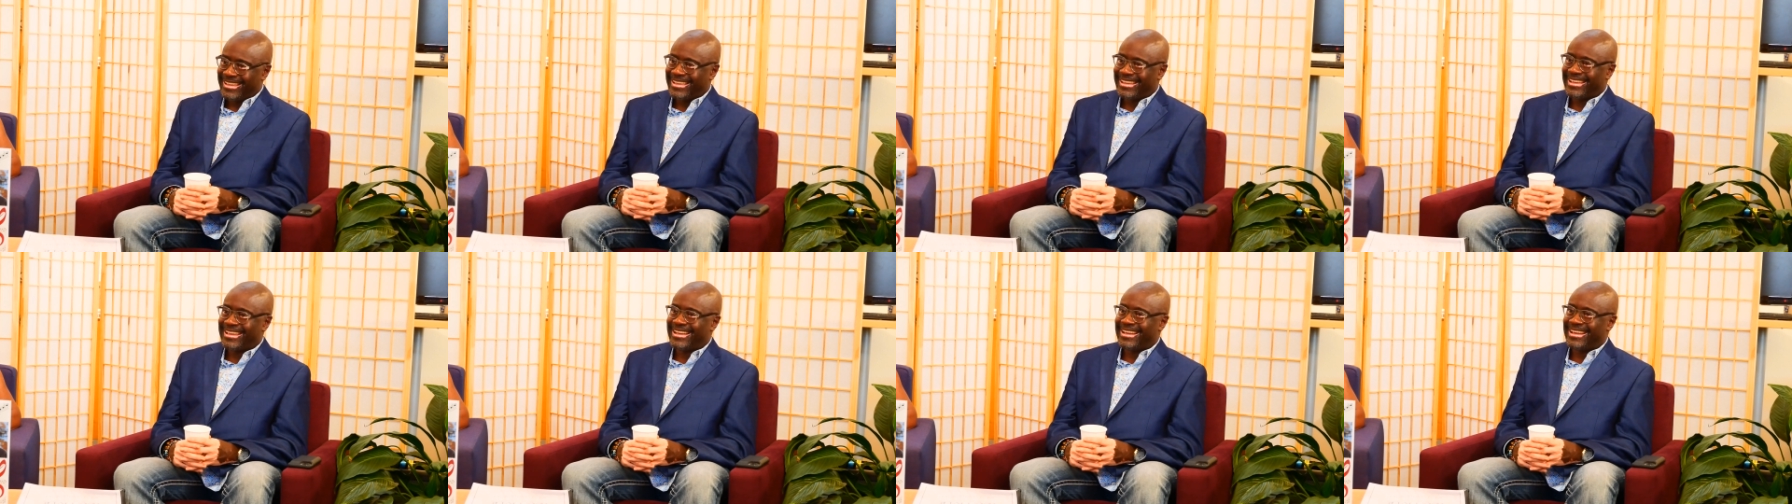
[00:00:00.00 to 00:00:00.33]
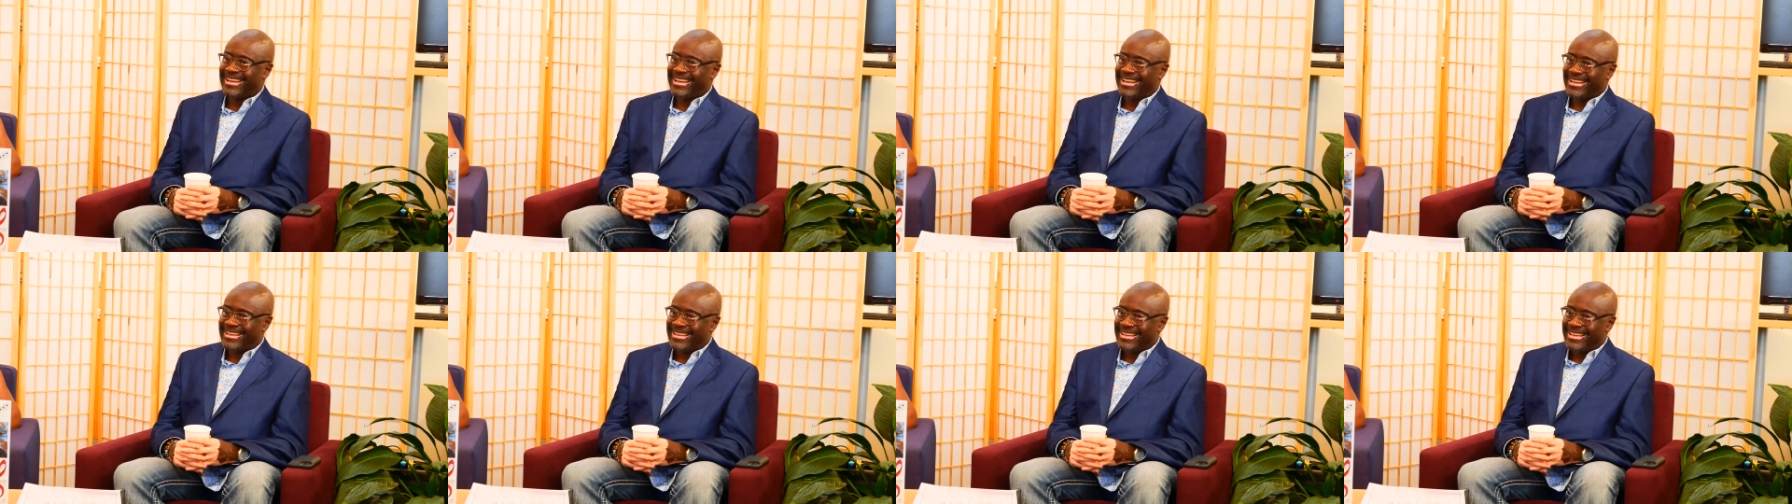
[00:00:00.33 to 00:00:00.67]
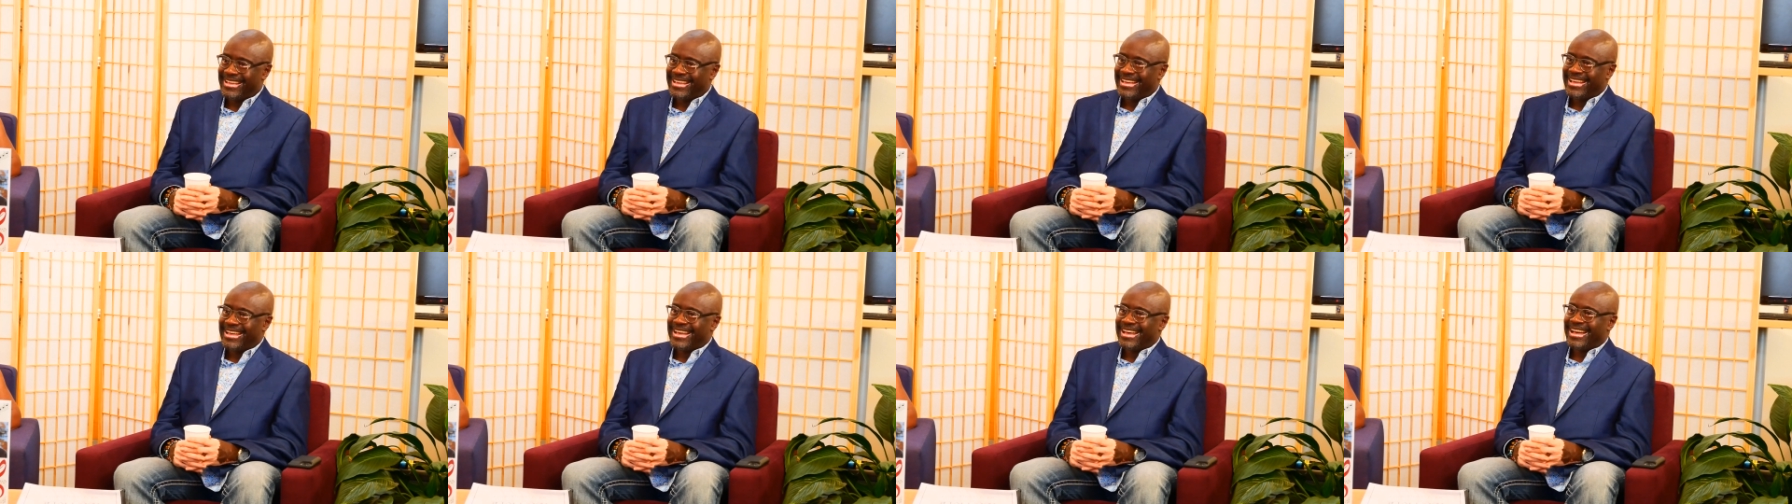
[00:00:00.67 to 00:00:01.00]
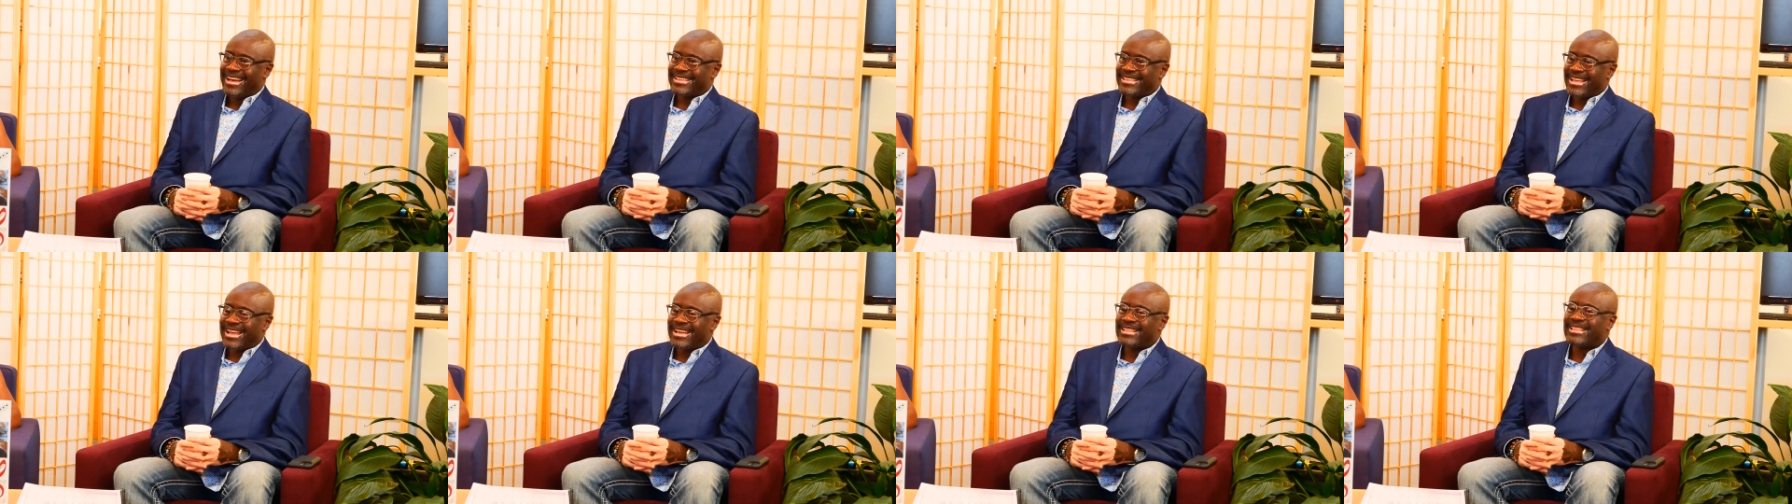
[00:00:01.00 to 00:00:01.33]
Yeah.
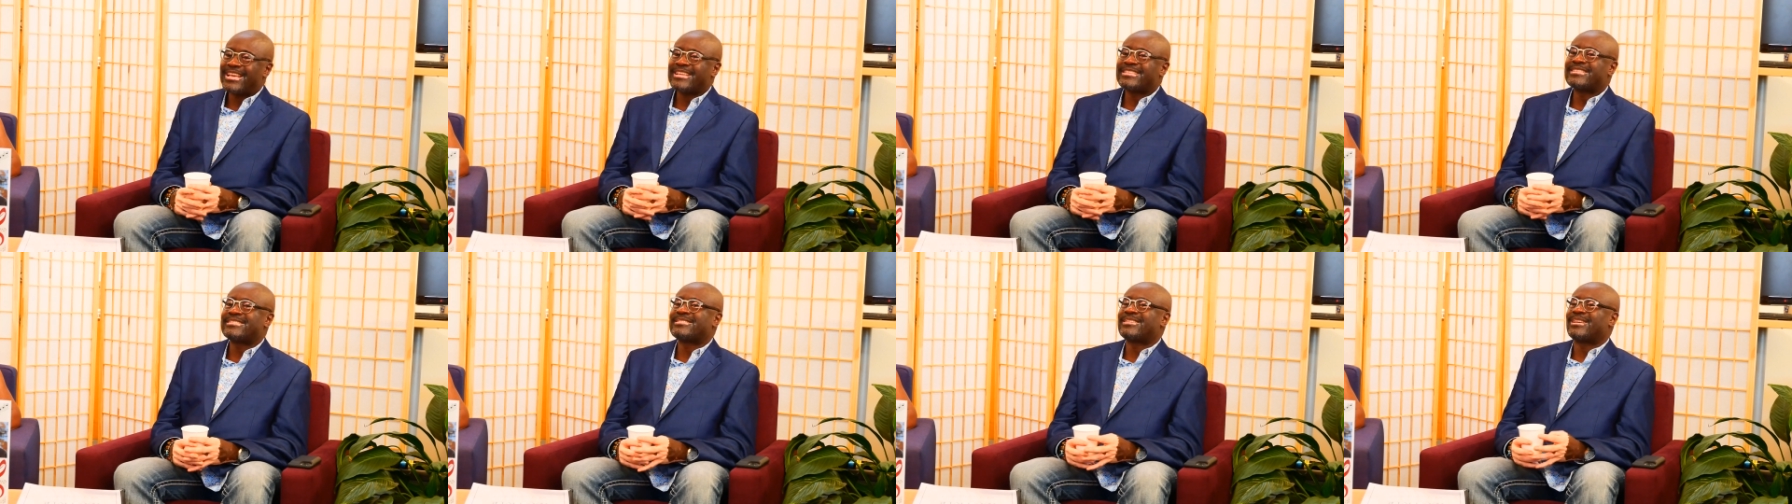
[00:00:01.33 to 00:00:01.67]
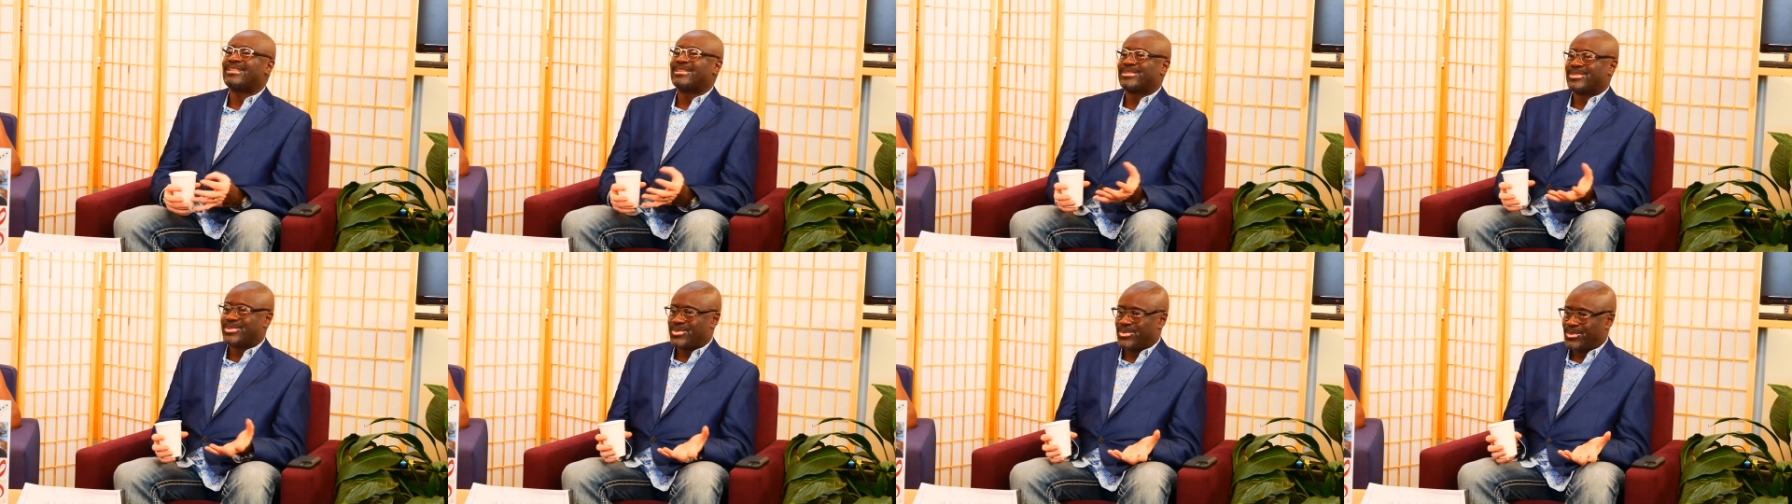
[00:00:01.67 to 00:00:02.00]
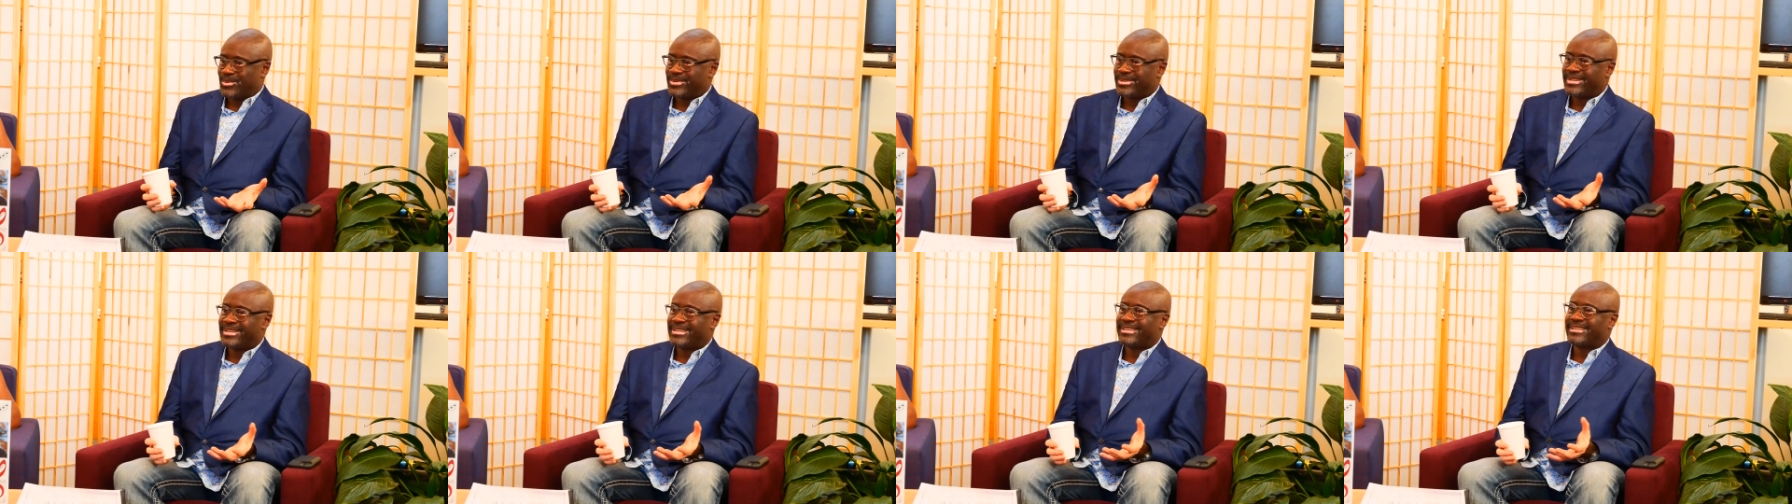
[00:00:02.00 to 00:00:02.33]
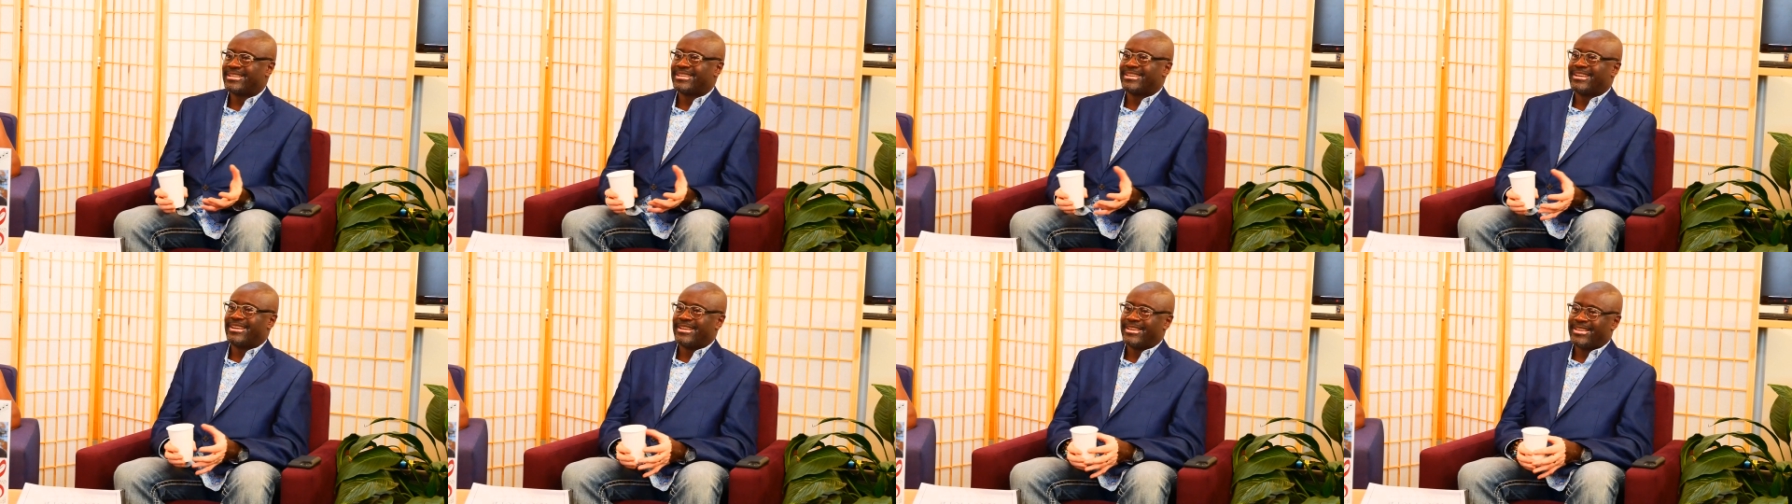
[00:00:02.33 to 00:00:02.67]
I, I, like to tell a story,
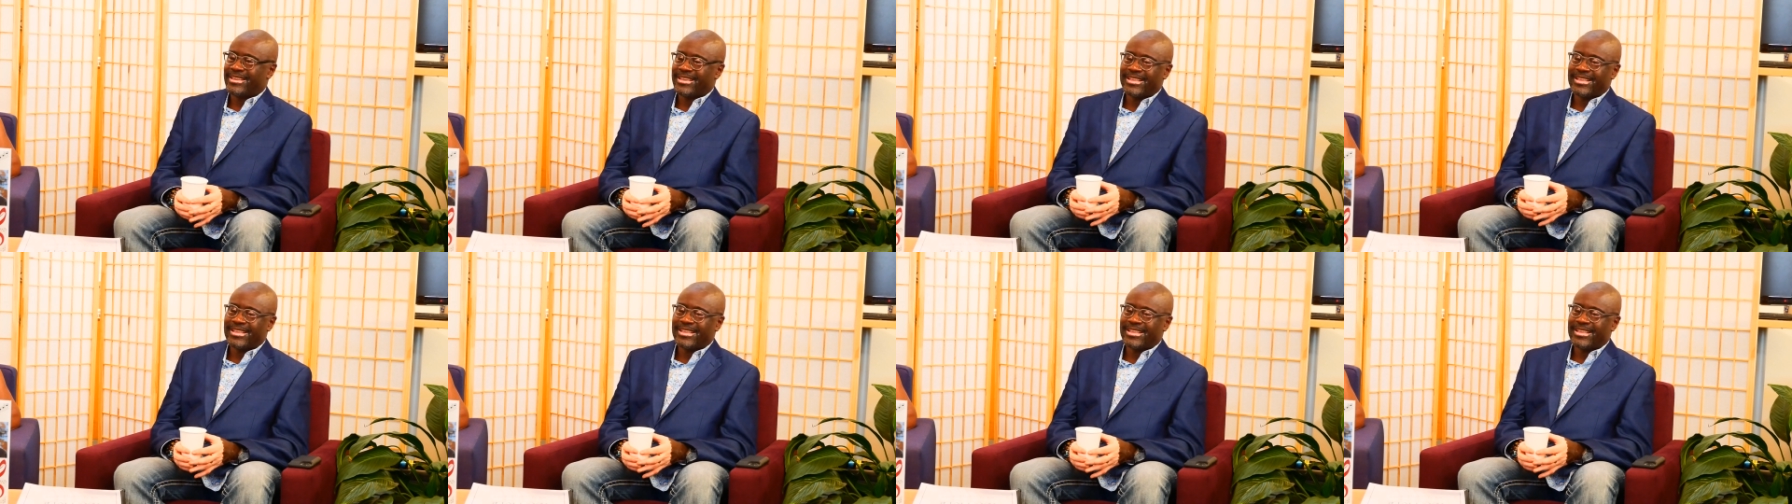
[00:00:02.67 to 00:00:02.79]
uh,